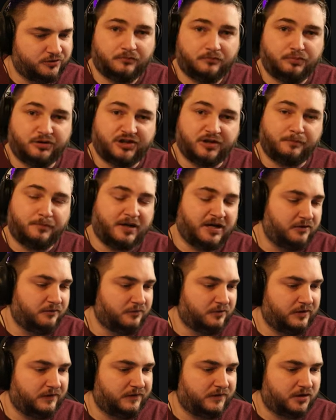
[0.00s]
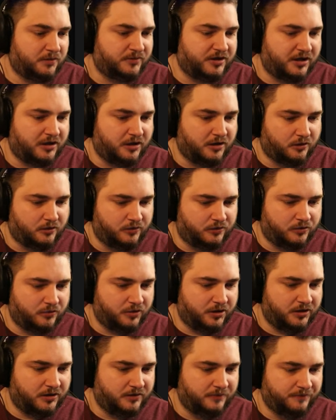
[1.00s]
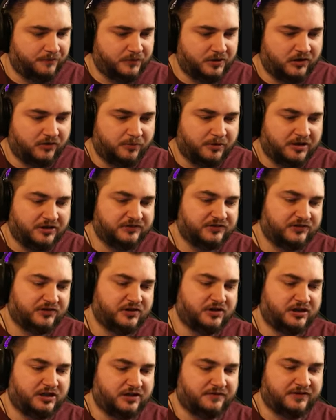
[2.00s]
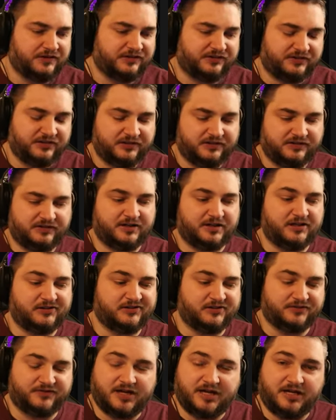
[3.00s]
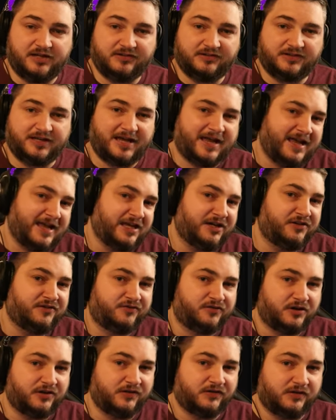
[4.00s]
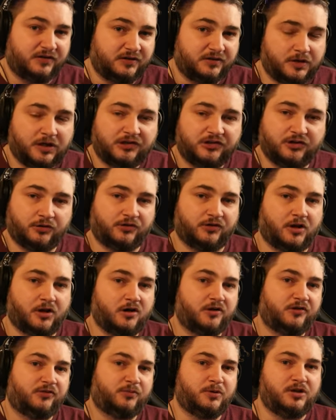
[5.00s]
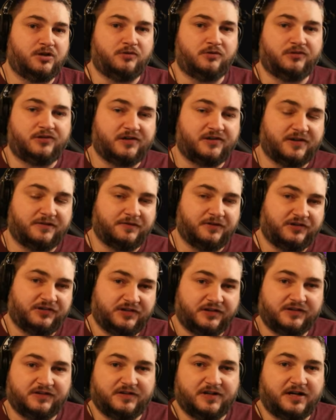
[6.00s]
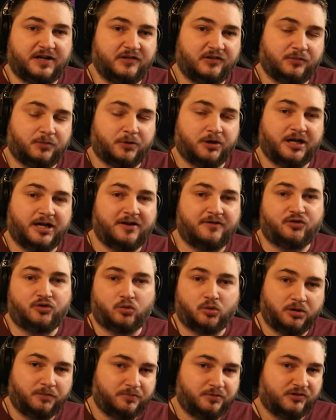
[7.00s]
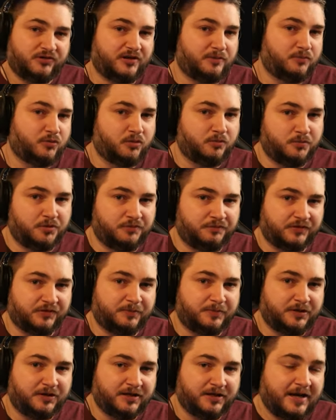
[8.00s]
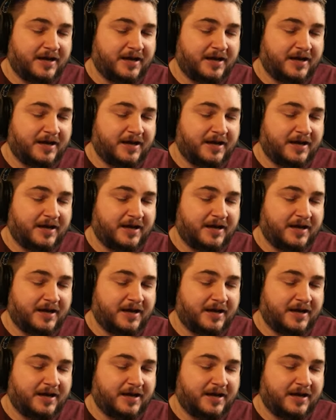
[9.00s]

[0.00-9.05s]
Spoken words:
But the main reason I'm taking Earthquake is because it's going to give us 6 seconds of haste and frenzy. So as long as we use this every 6 seconds, we're going to have 20% more movement speed